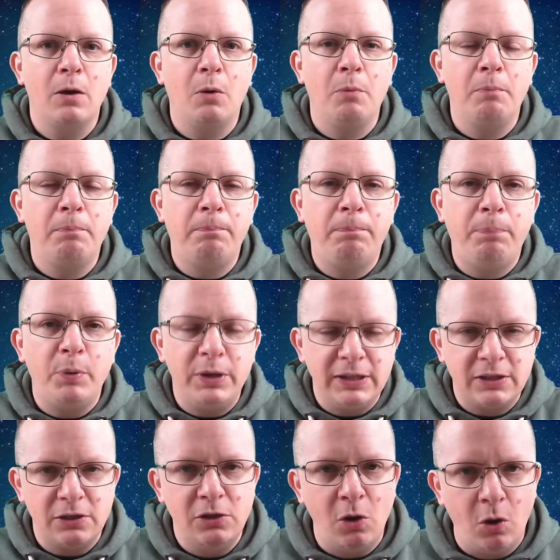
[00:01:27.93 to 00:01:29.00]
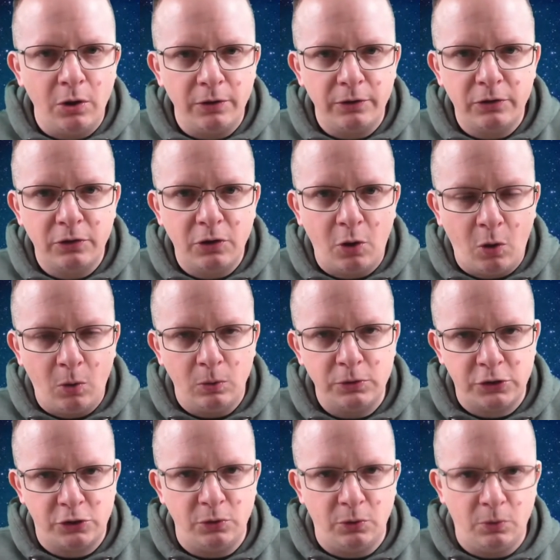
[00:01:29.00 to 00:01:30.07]
But it's not the whole
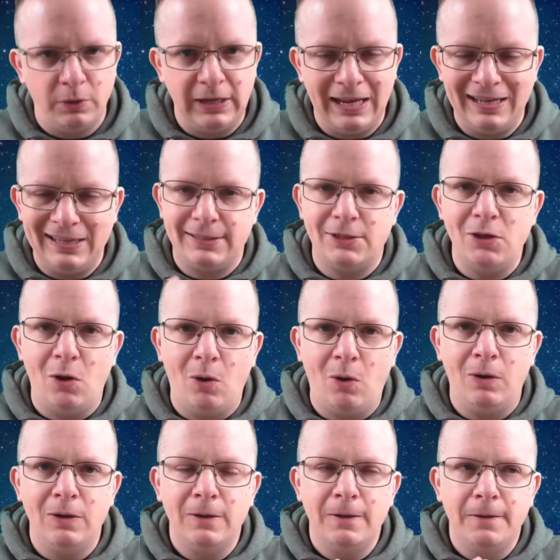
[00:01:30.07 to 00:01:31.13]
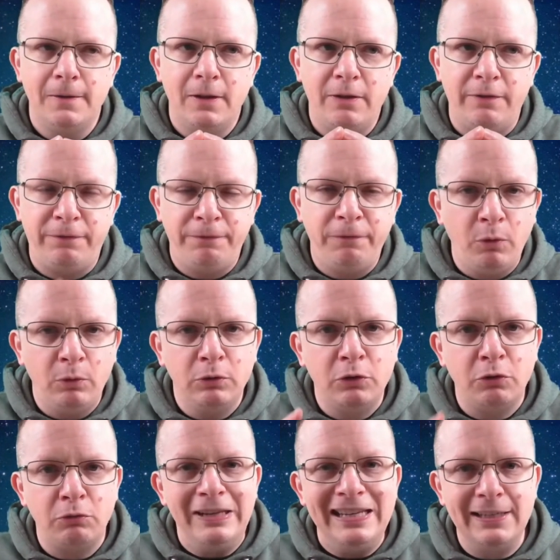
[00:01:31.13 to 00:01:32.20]
story, and it's not the full
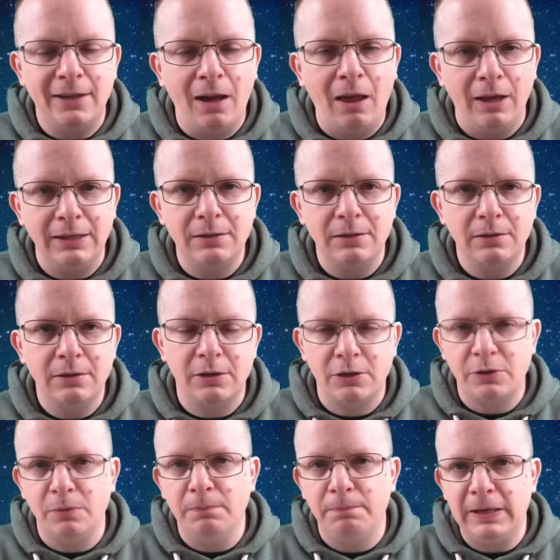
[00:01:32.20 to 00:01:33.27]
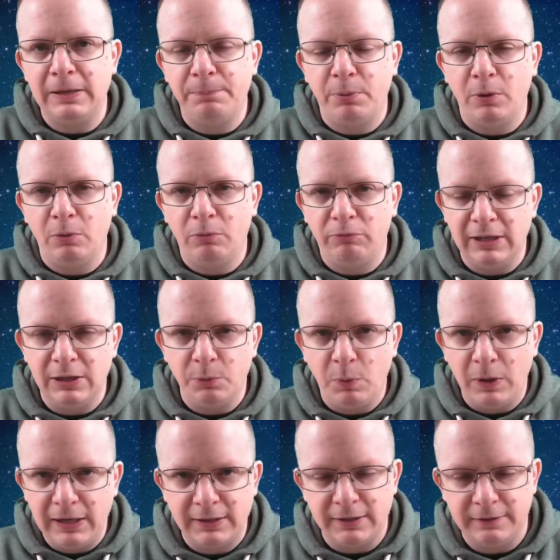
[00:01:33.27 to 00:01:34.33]
green light that some people are really
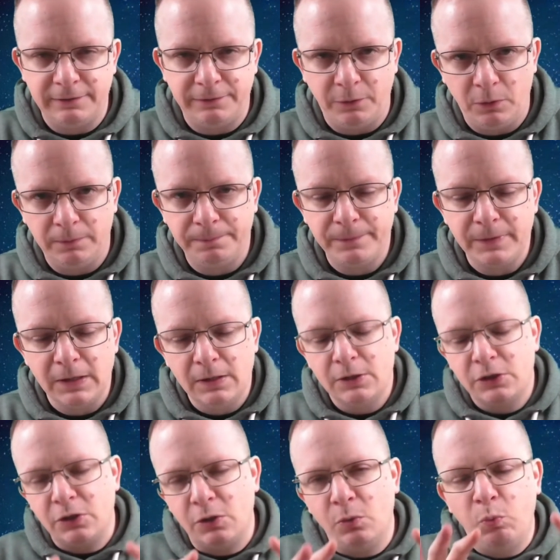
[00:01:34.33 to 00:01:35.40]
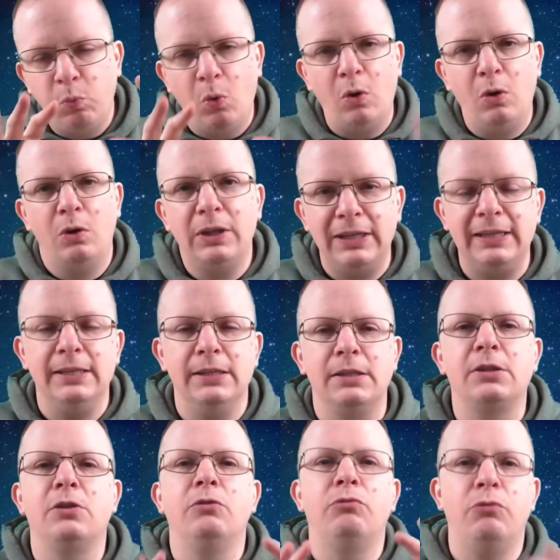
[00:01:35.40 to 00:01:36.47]
waiting for. So what is
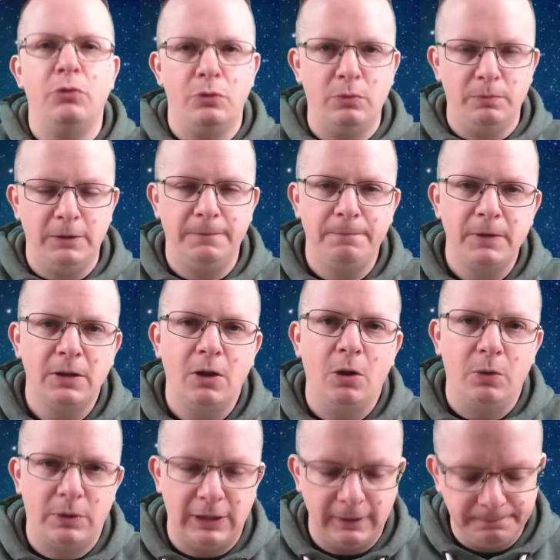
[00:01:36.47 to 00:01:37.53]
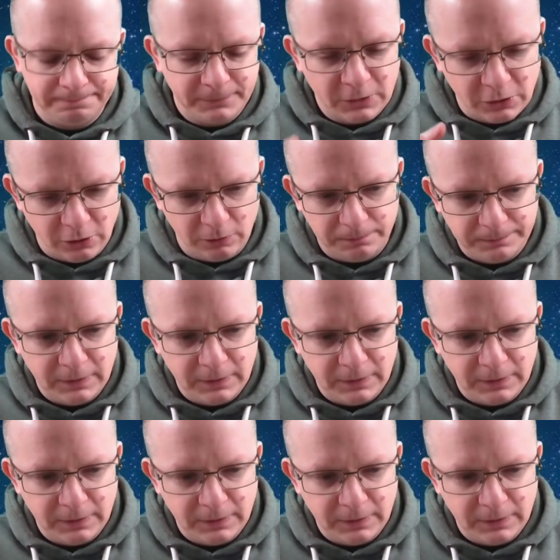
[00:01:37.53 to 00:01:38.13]
the rumor? Okay, so